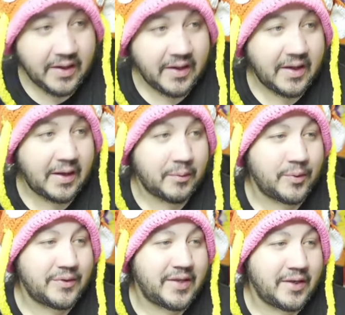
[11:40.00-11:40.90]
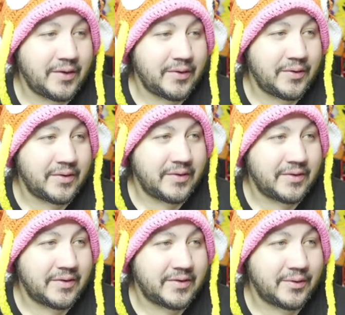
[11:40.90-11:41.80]
I will tell you
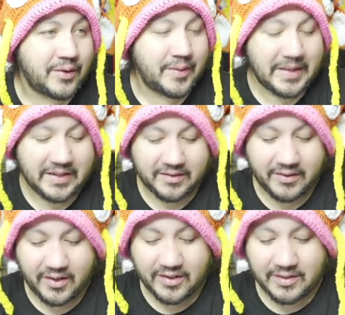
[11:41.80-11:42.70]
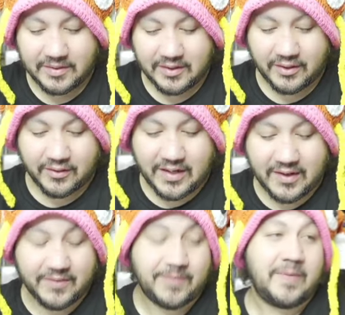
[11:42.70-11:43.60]
a story about this card. Let me turn
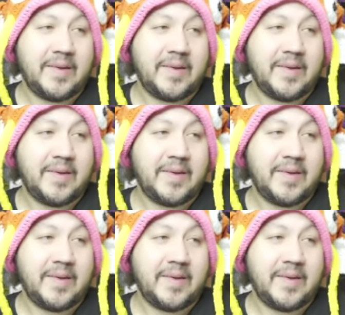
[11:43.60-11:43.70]
around.